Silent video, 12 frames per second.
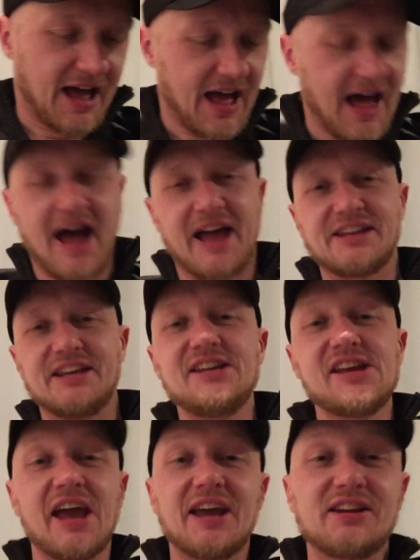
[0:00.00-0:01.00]
And
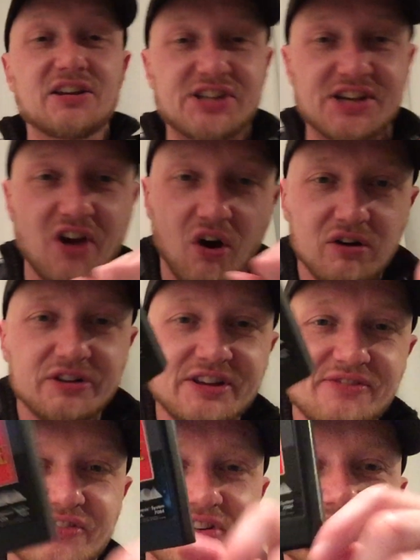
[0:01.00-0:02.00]
EA does it all
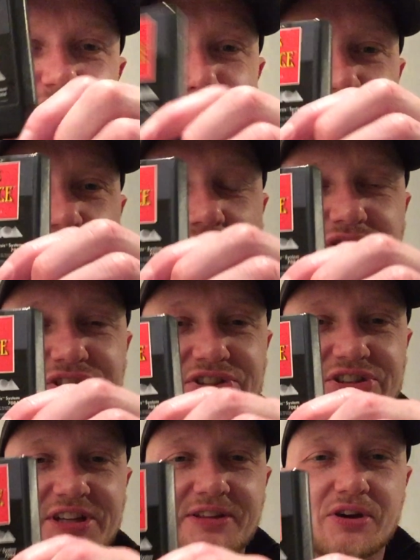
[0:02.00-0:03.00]
different,
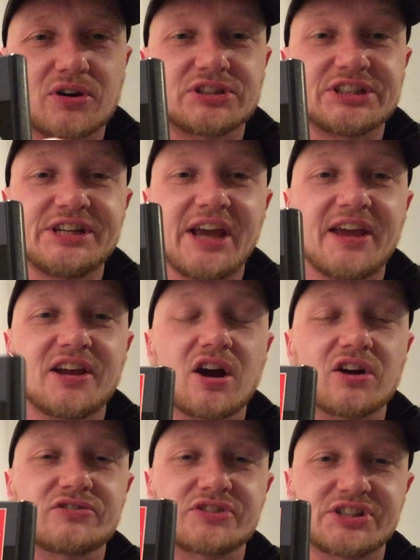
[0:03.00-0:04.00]
because those EA
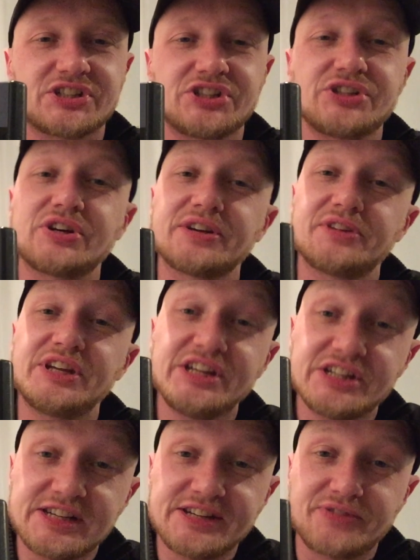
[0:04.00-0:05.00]
cartridges, you can
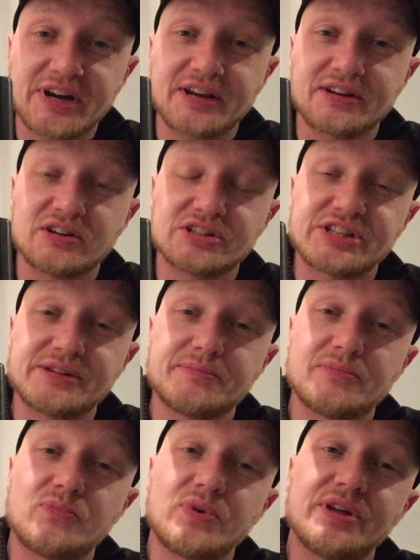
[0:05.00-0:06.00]
easily recognize them
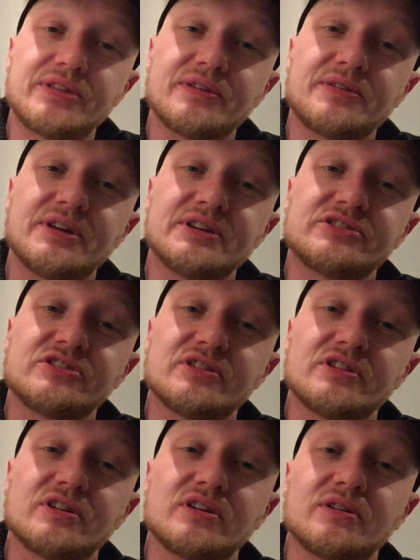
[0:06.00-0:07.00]
with this.
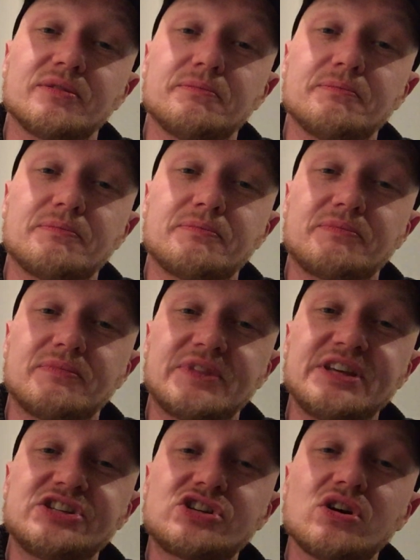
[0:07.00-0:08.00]

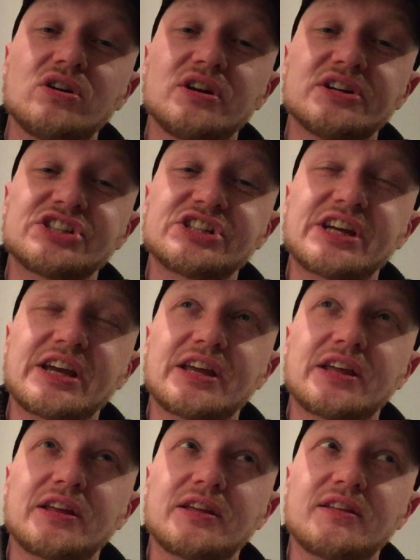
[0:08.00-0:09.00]
These colors,
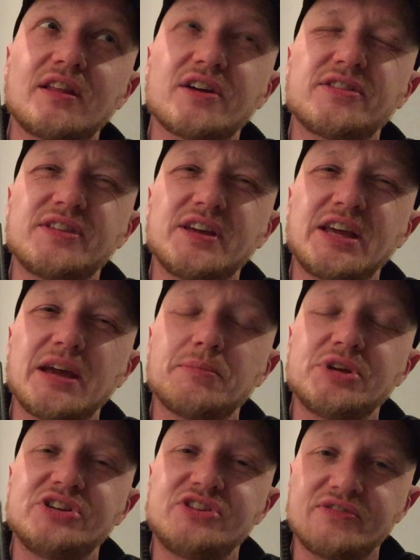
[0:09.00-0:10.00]
I think, can be
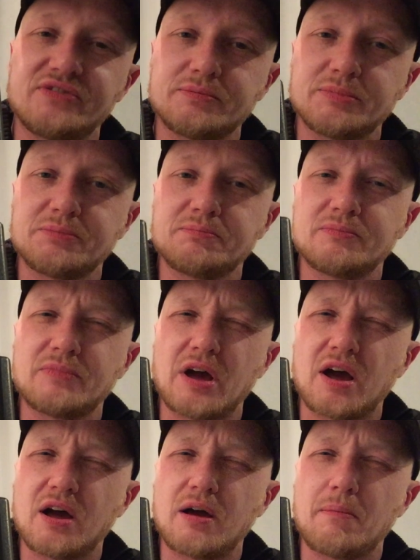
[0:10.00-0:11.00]
different, but
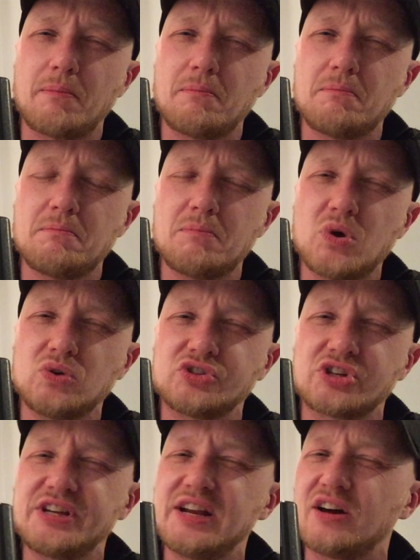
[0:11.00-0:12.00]
most
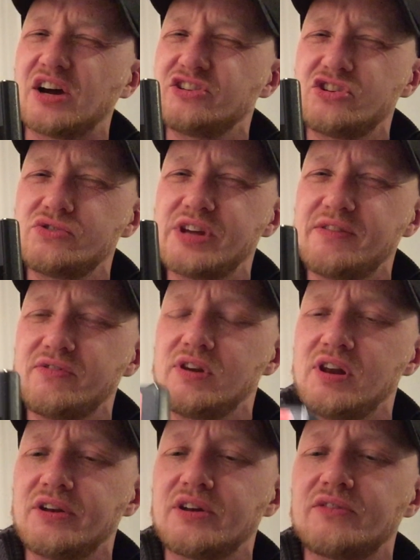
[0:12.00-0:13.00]
are yellow. I don't have a
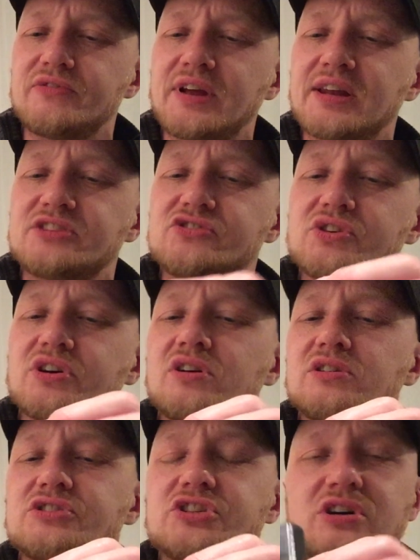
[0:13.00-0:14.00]
lot of Electronic
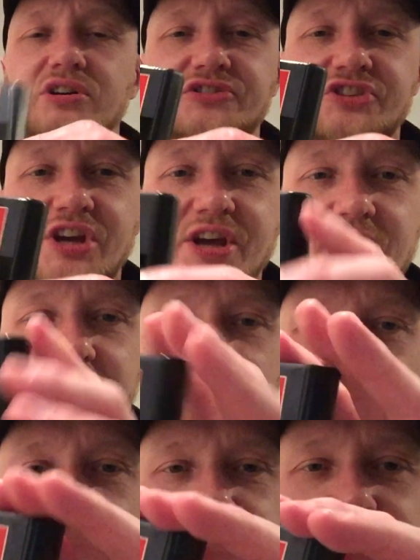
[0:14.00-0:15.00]
Arts cards,
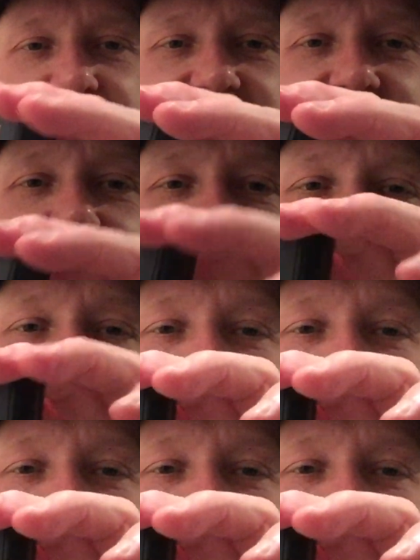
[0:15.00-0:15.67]
but you see the